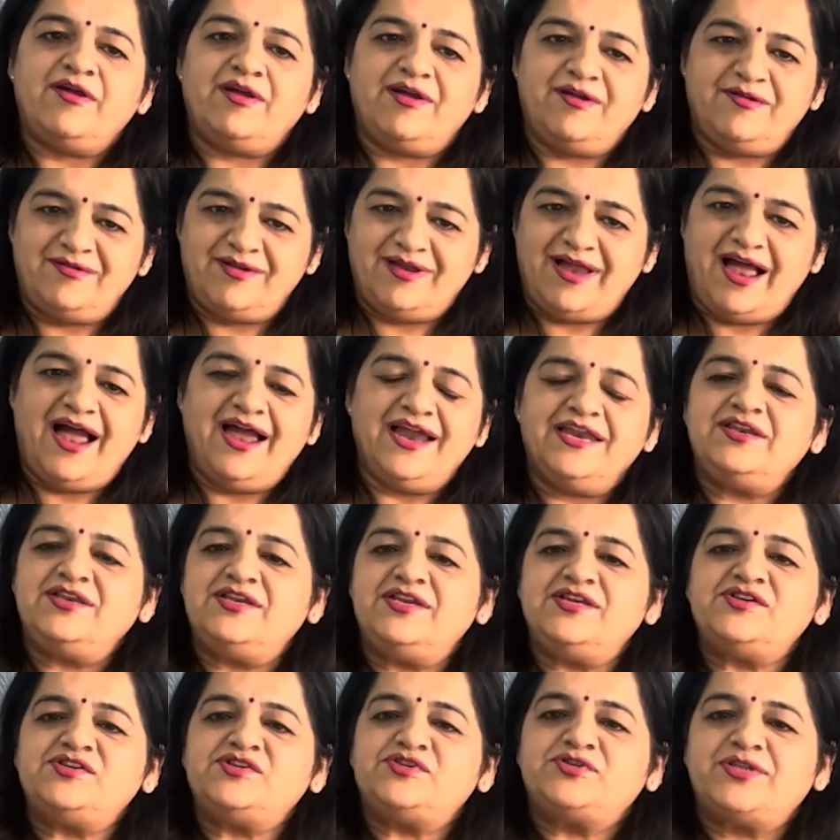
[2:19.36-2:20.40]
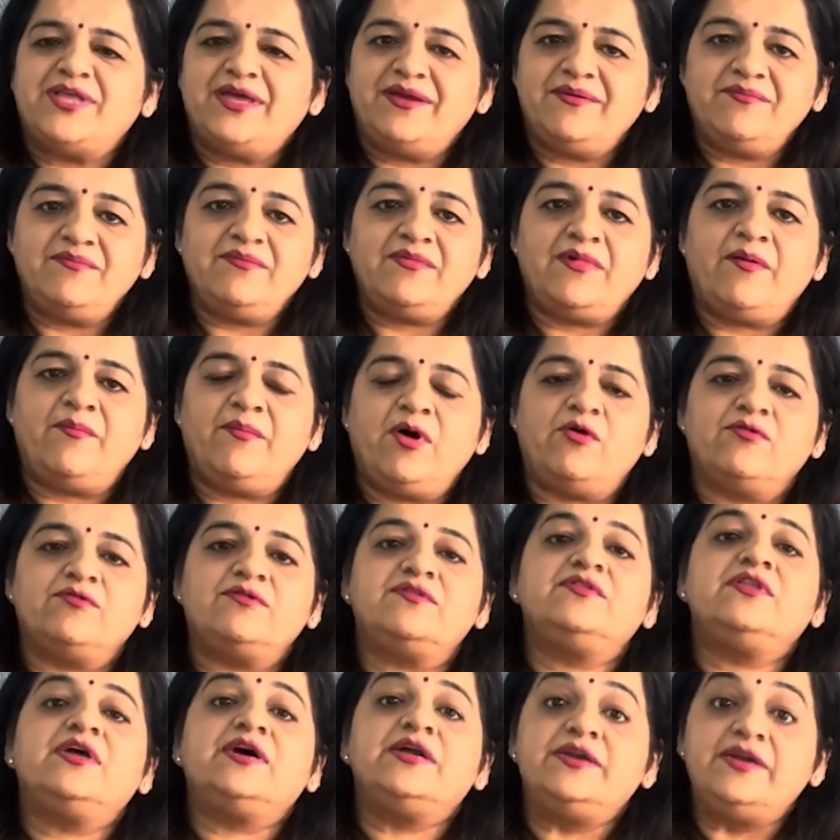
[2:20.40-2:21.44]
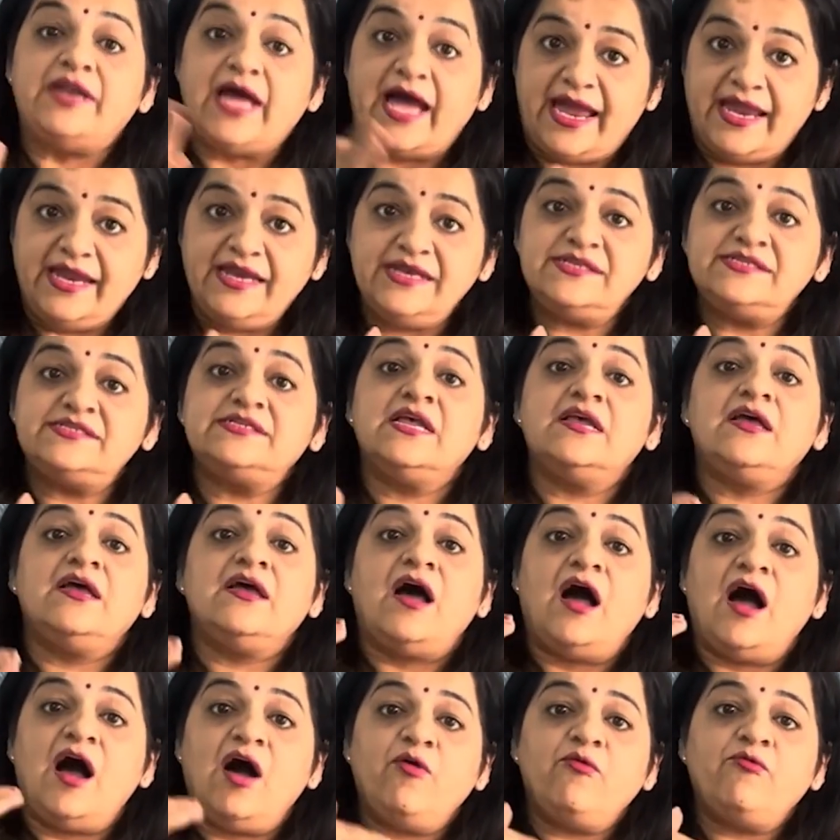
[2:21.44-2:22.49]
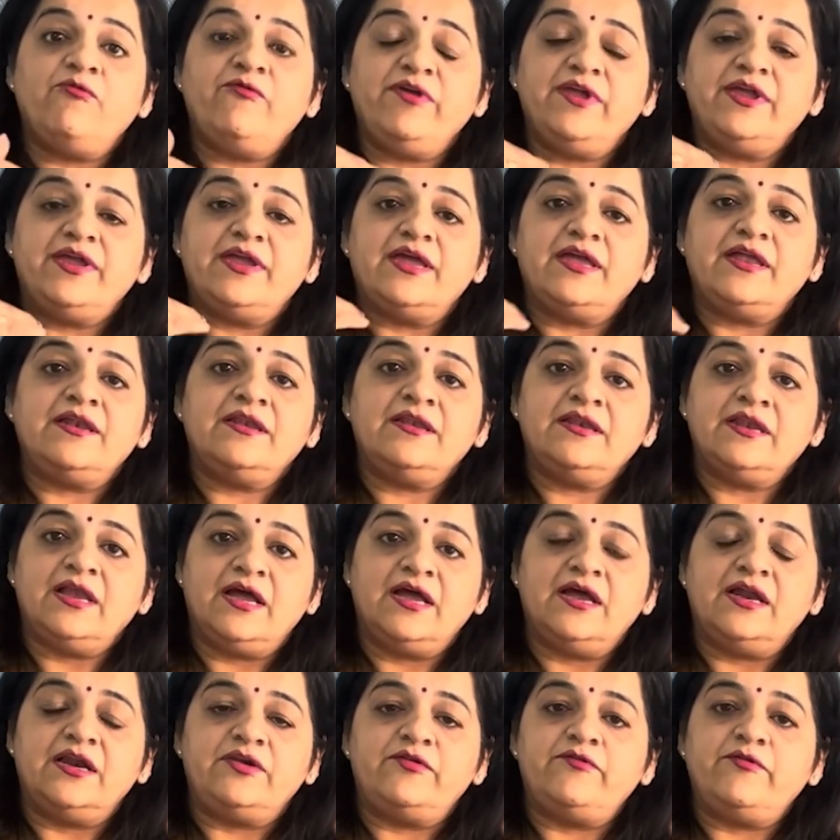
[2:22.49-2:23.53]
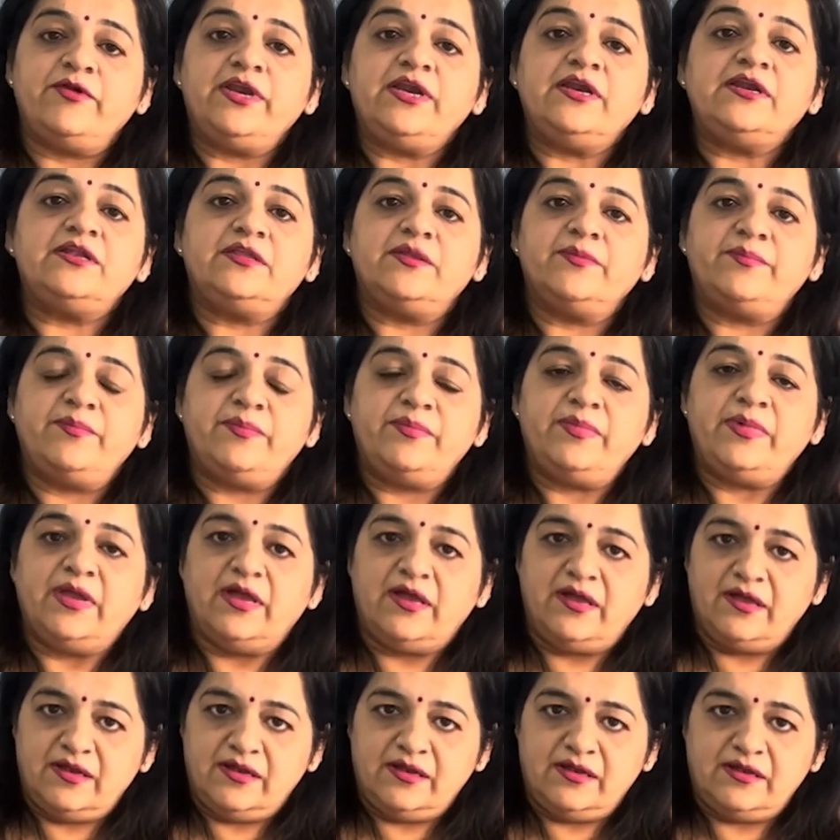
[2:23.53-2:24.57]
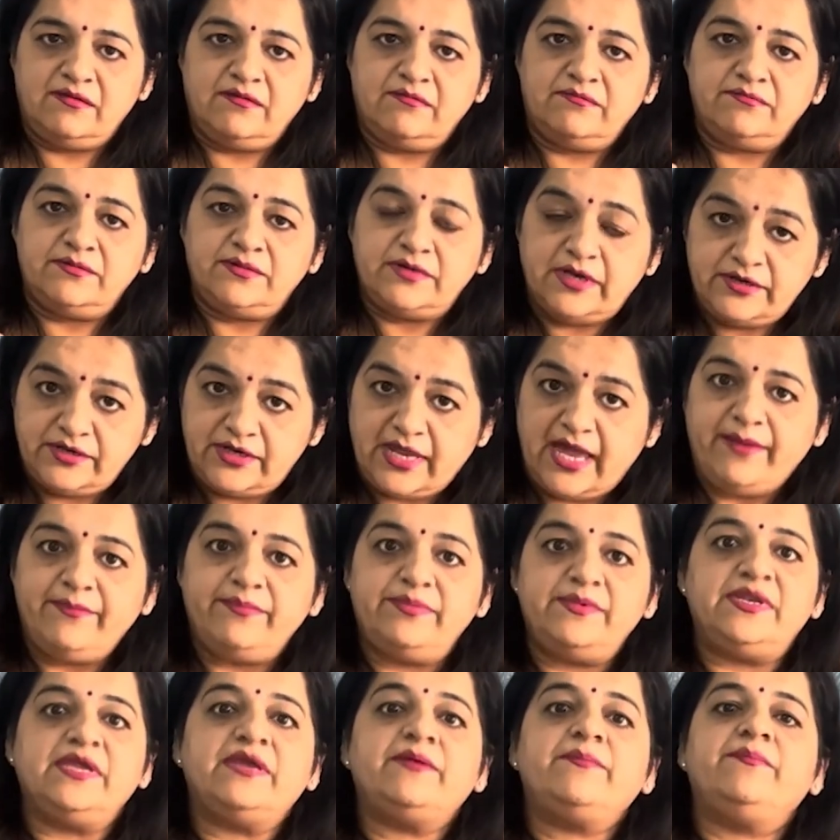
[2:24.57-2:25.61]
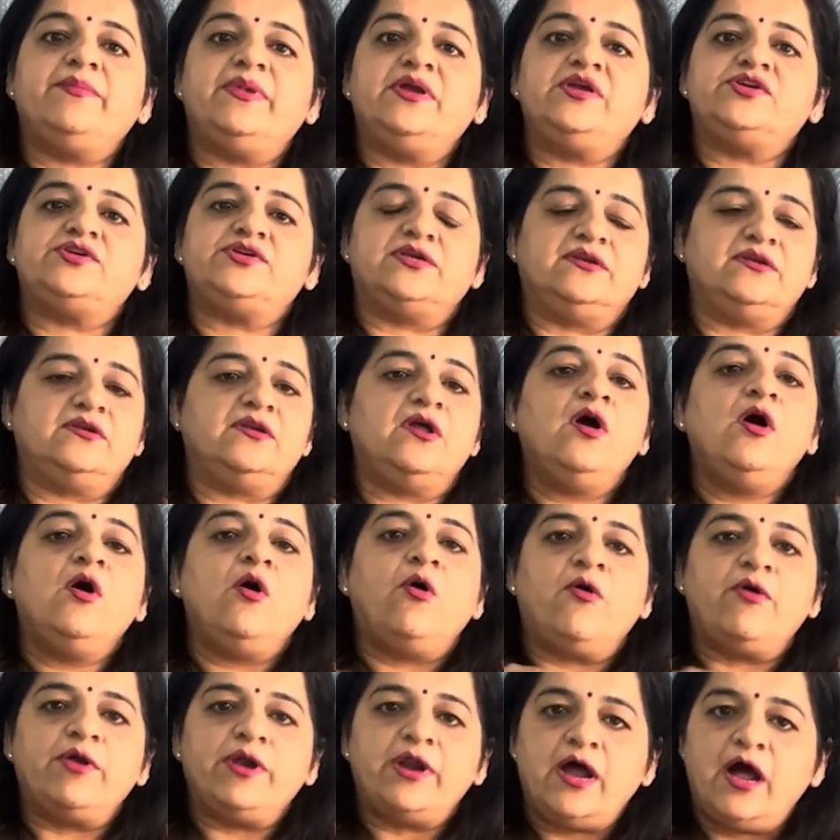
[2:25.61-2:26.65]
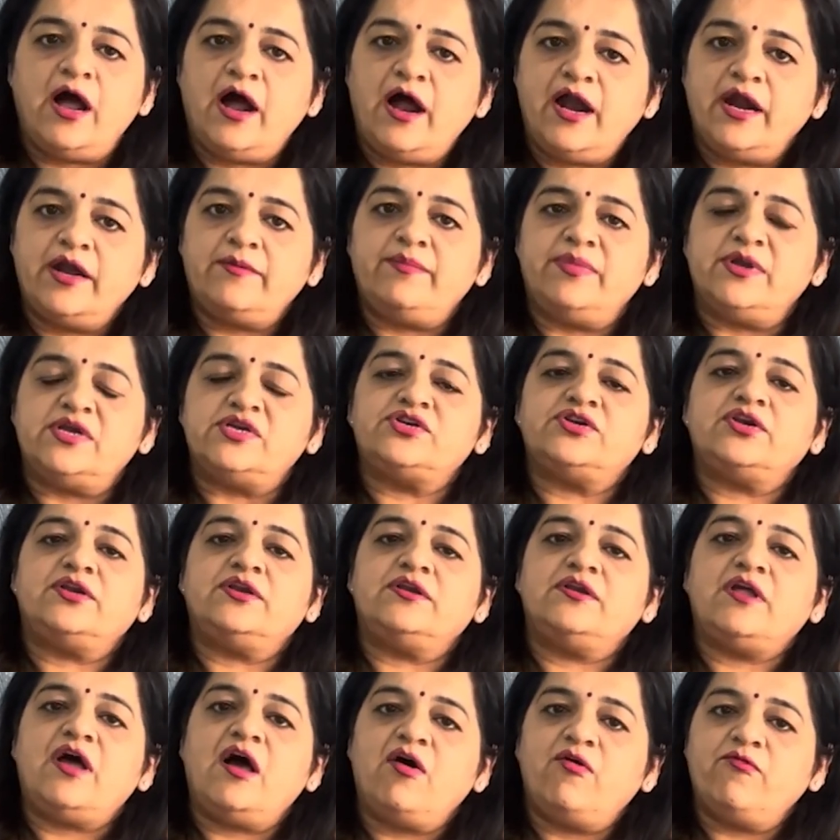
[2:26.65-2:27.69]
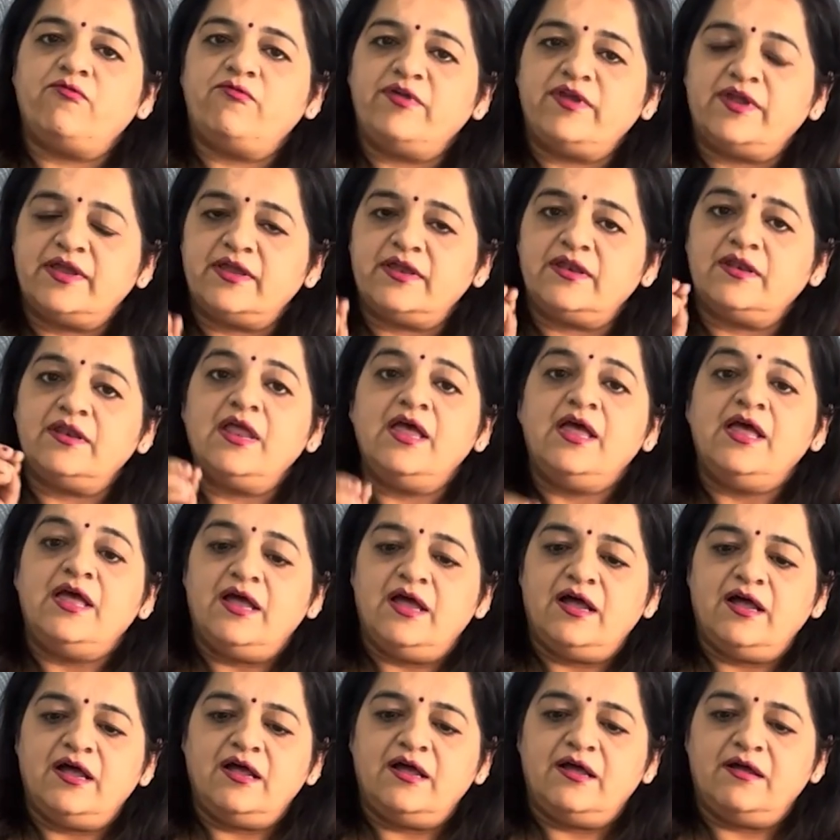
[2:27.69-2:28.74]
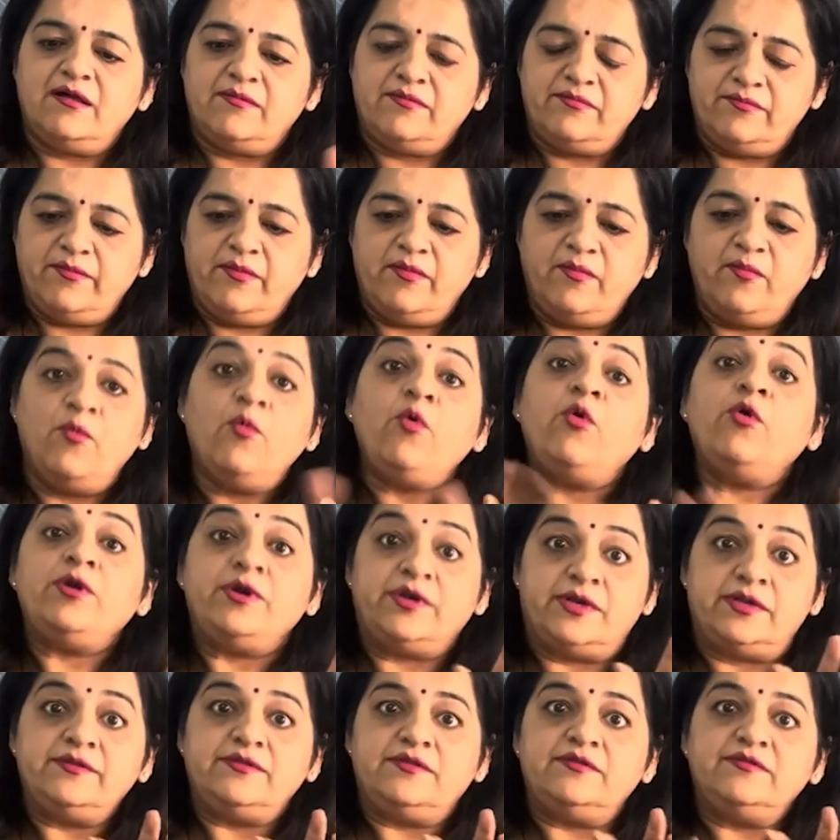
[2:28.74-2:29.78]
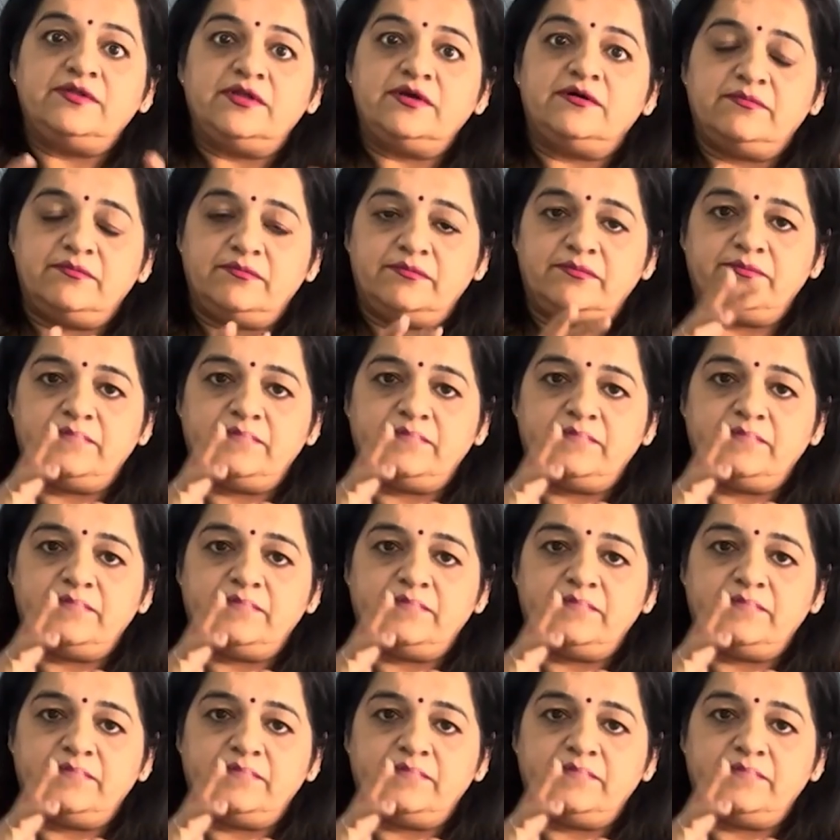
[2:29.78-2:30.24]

I teach them about the diets, how we can treat the diabetic patient or a heart patient, how we can mold the